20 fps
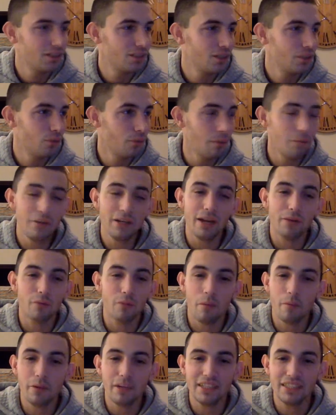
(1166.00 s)

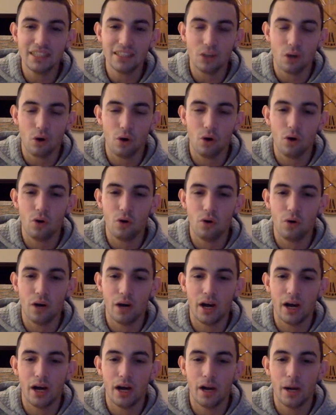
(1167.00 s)
Remember he did the whole.
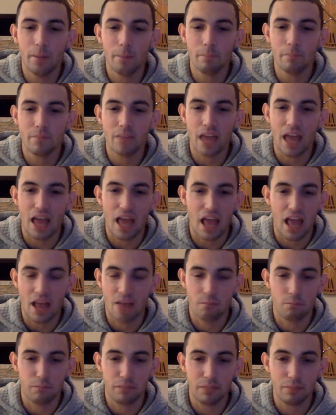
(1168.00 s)

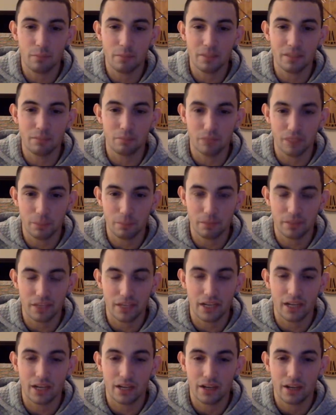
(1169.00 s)
Bleep him in the bleep
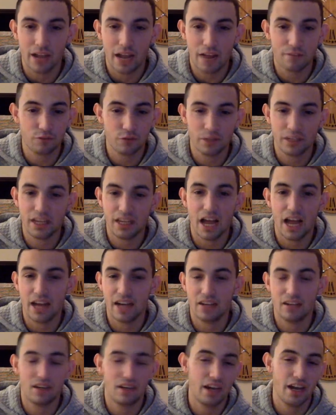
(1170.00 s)
thing after he
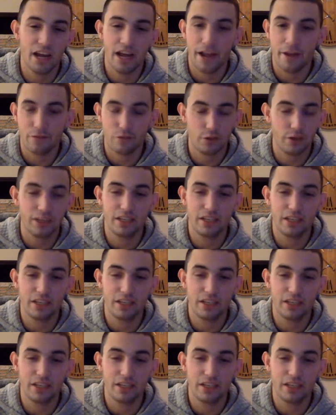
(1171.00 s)
got off